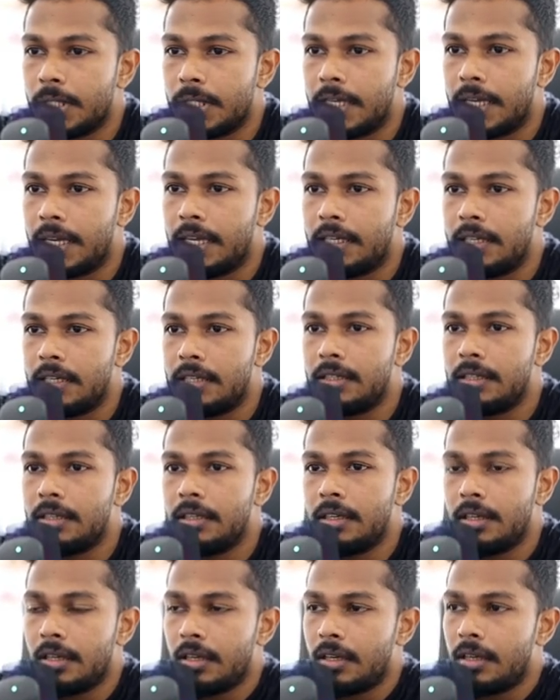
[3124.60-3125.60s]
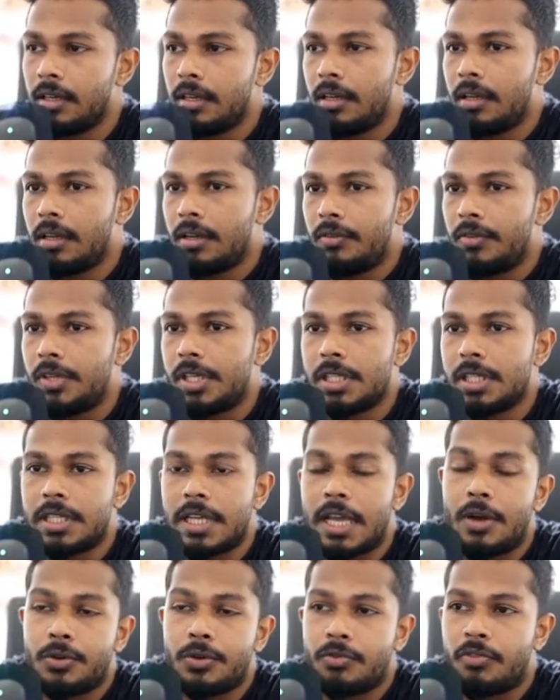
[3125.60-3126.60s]
and we just
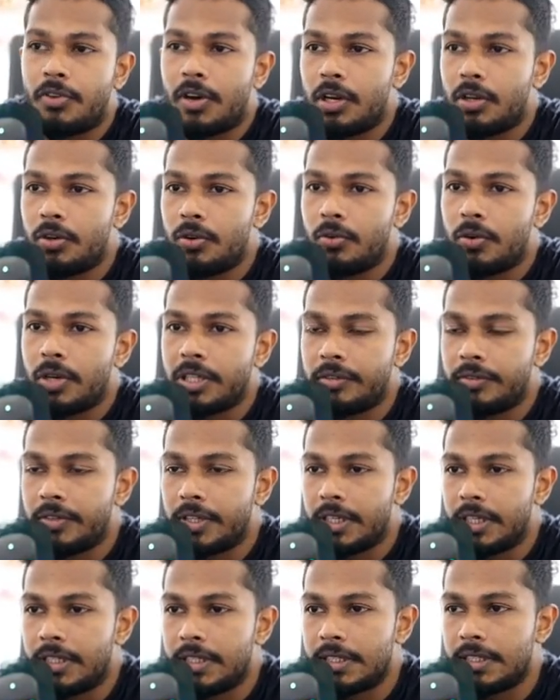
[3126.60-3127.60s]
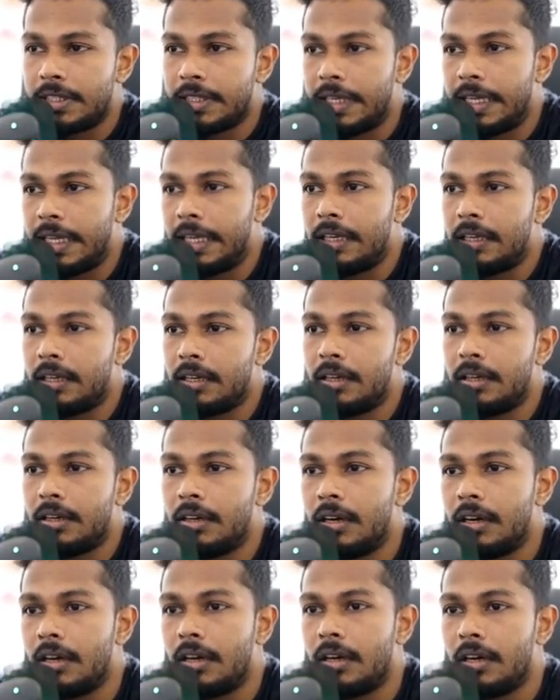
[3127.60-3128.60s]
have to follow whatever it's saying
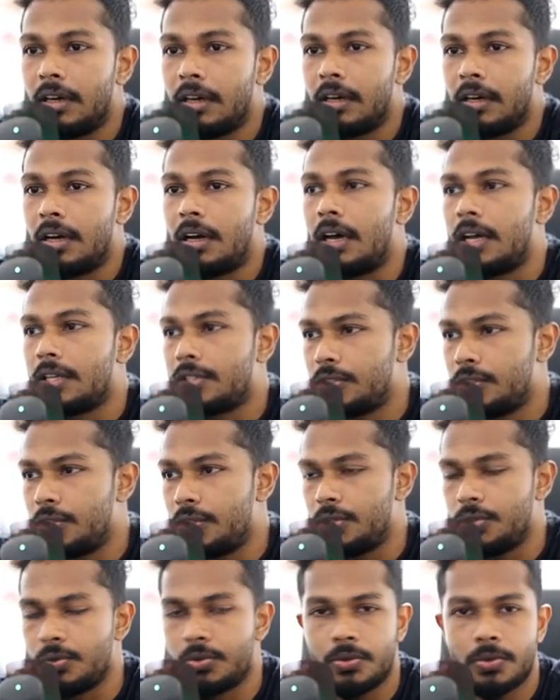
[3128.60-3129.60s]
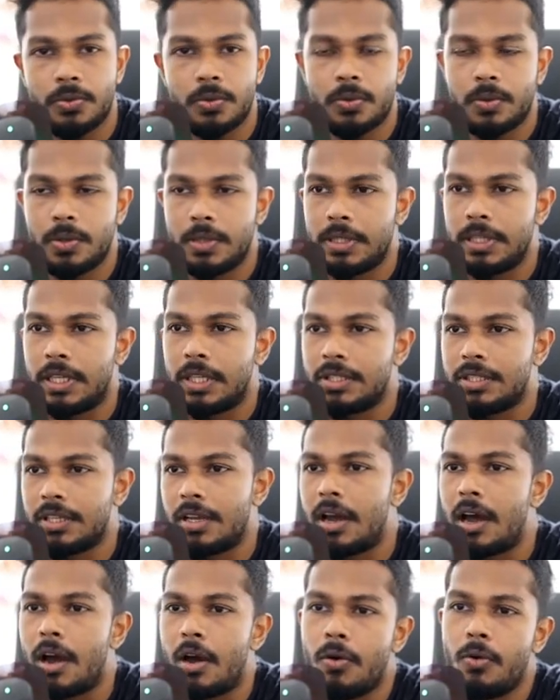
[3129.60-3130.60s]
us to do. That's
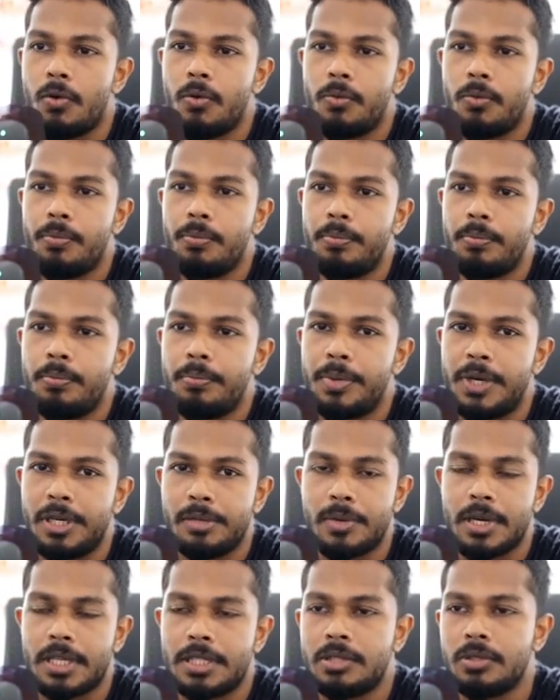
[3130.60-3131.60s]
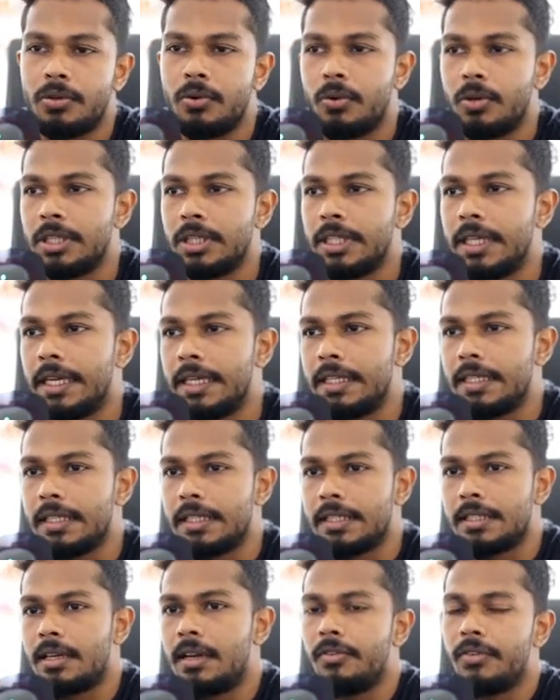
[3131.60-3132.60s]
how pretty much all the
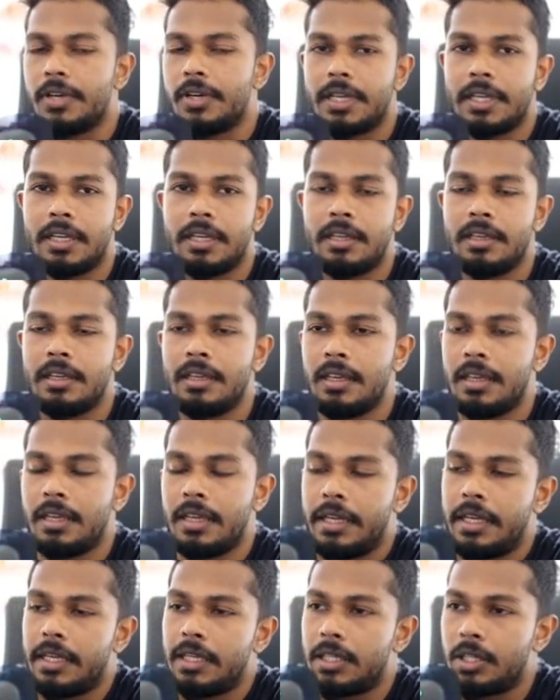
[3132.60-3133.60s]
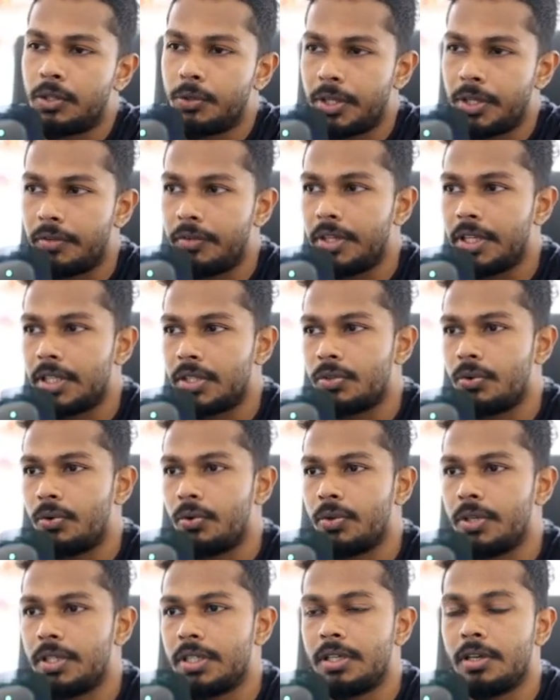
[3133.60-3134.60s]
editors are working, including VS
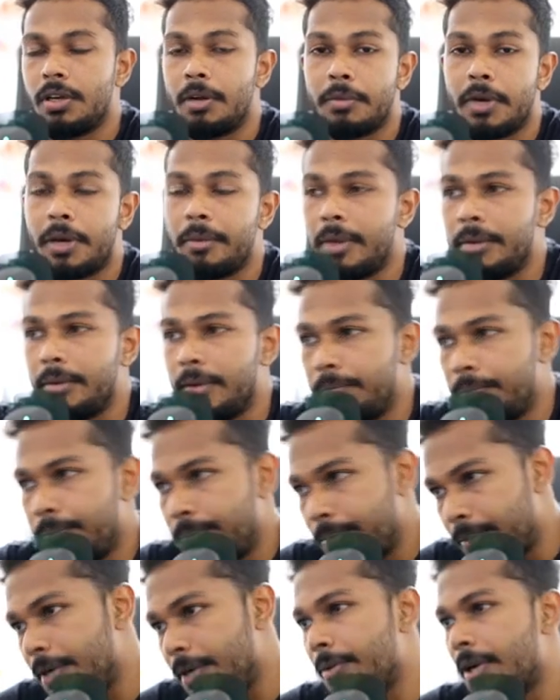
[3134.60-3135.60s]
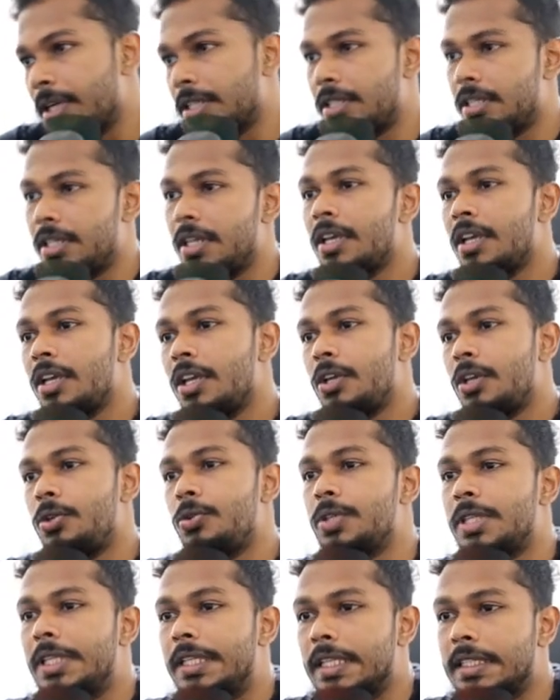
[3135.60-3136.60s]
Code. I mean, pretty much
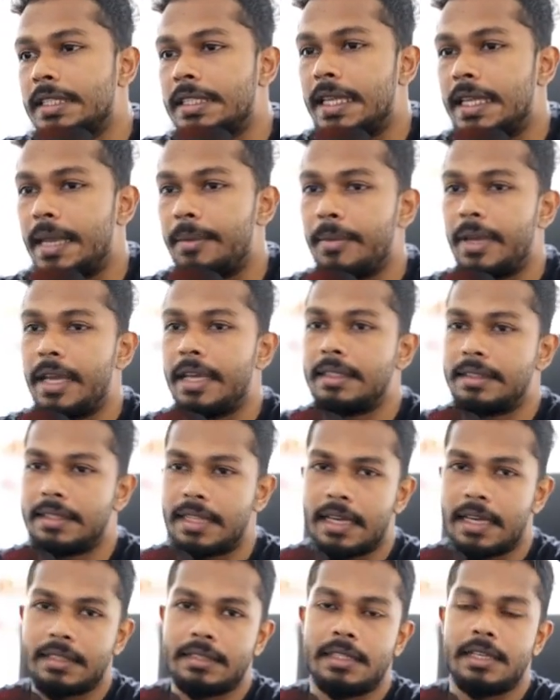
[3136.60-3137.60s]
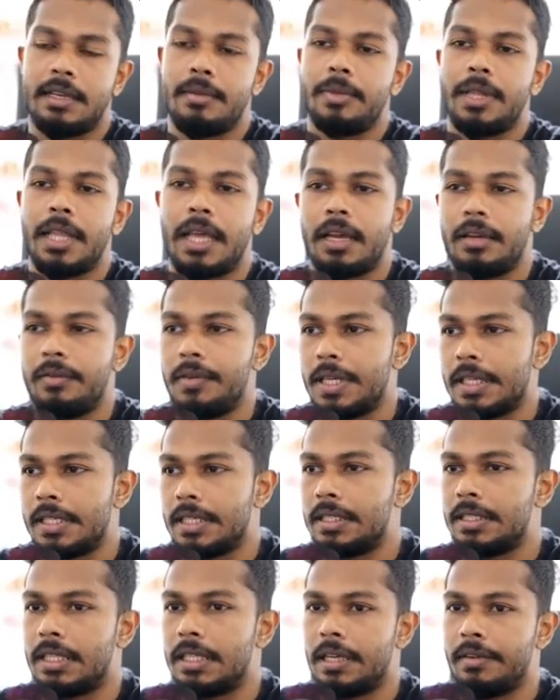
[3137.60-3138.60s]
using the exact same language
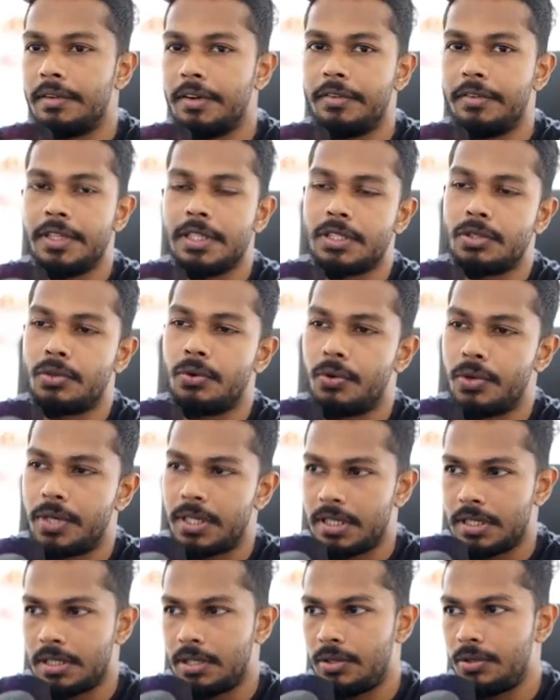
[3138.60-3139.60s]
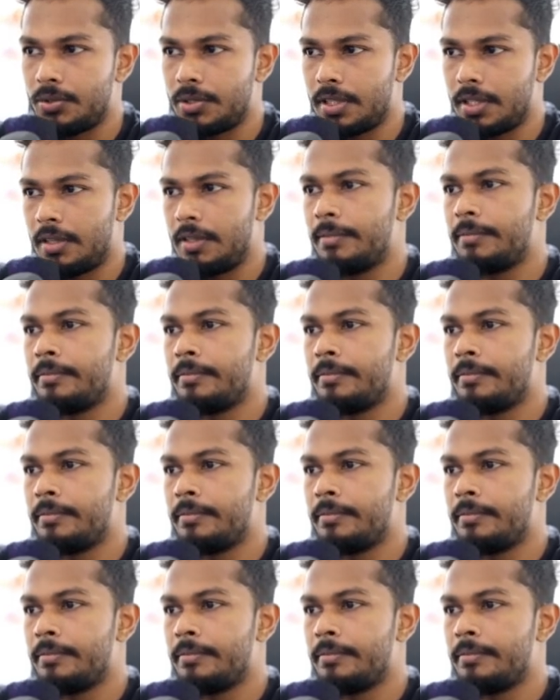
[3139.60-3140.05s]
saver VS Code is using,